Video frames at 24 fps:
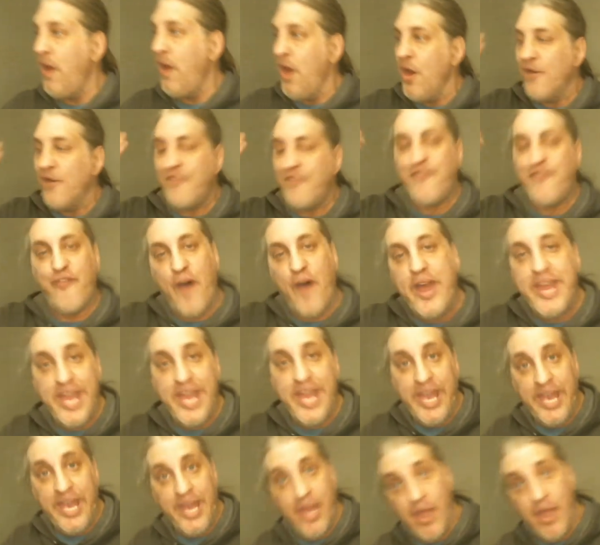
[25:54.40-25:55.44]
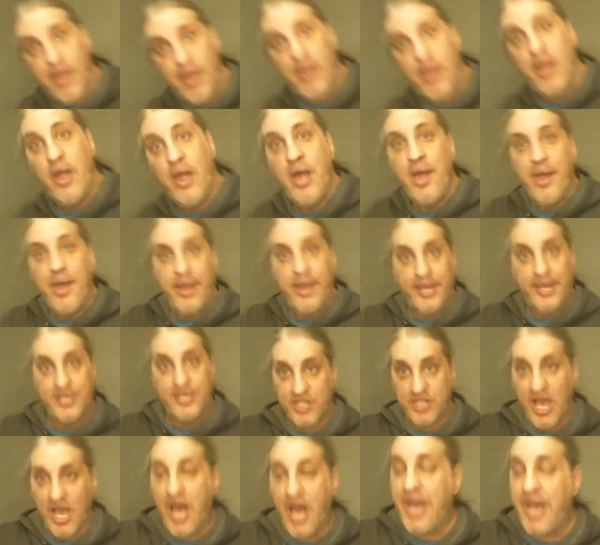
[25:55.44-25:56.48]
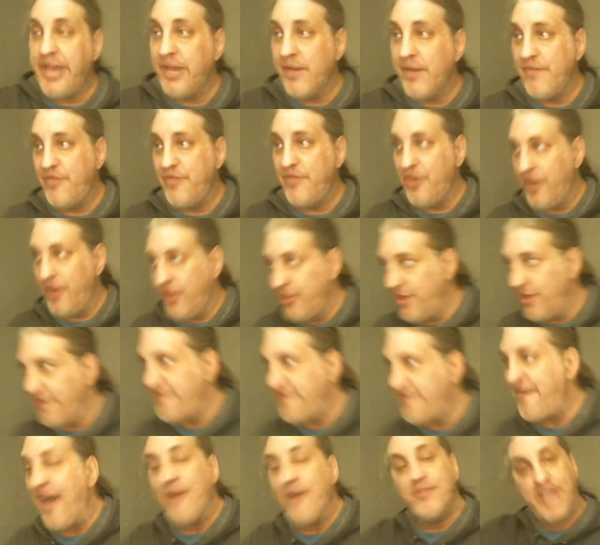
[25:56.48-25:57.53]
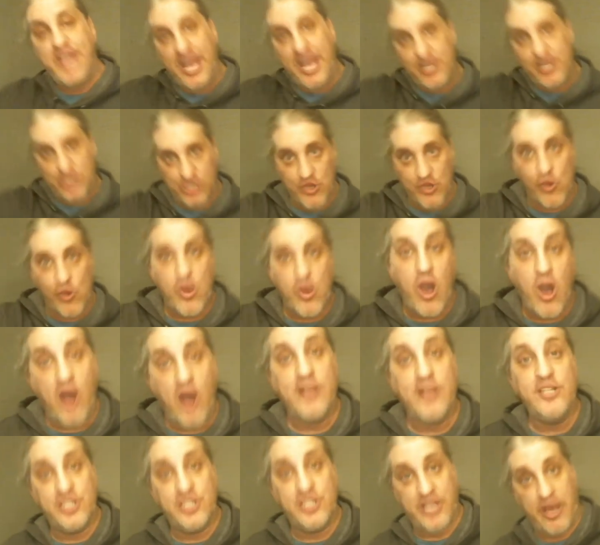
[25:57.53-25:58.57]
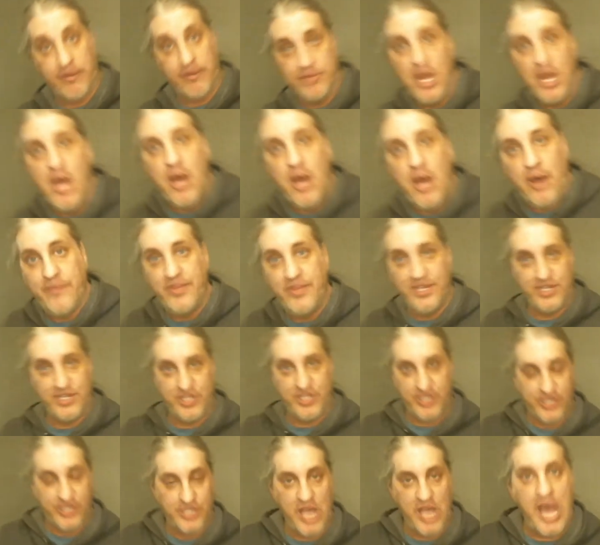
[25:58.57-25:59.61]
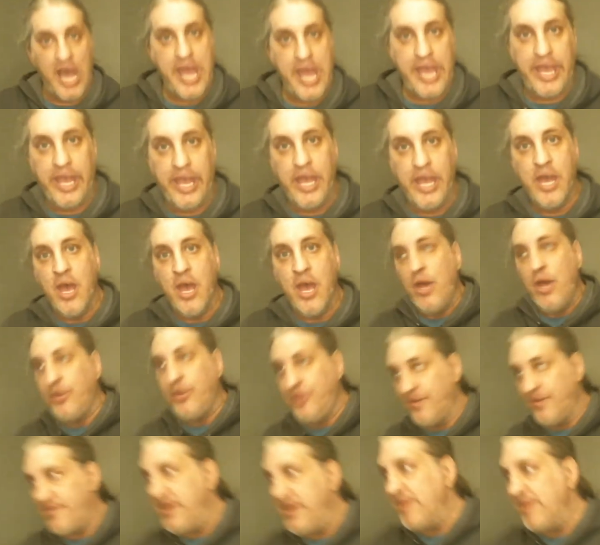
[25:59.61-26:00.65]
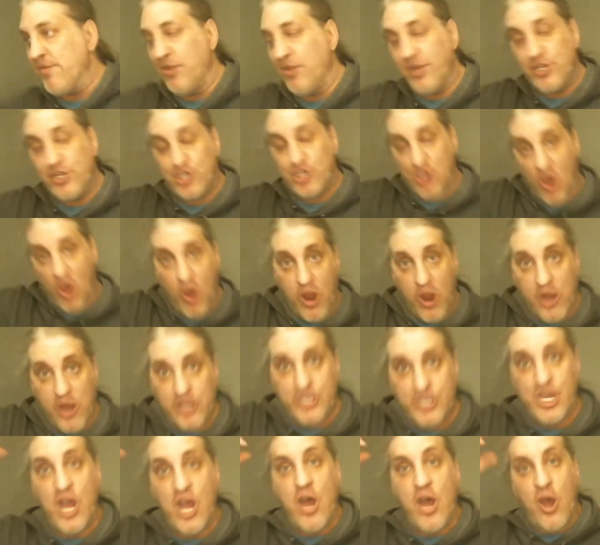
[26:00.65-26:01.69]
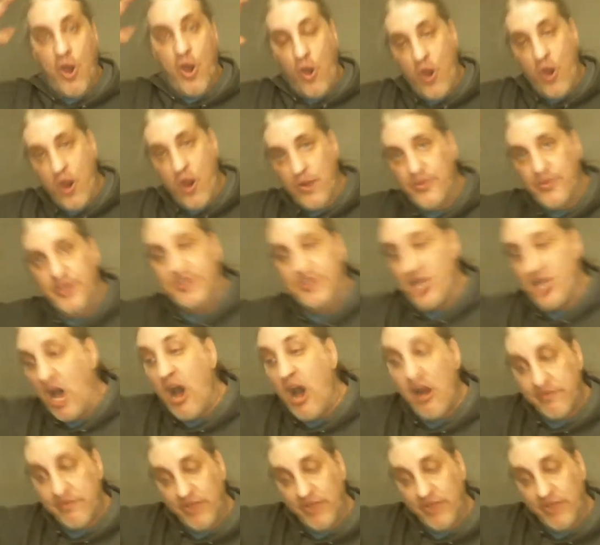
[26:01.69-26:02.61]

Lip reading: Fighting is kind of the foundational concept of this society. The people in charge are the top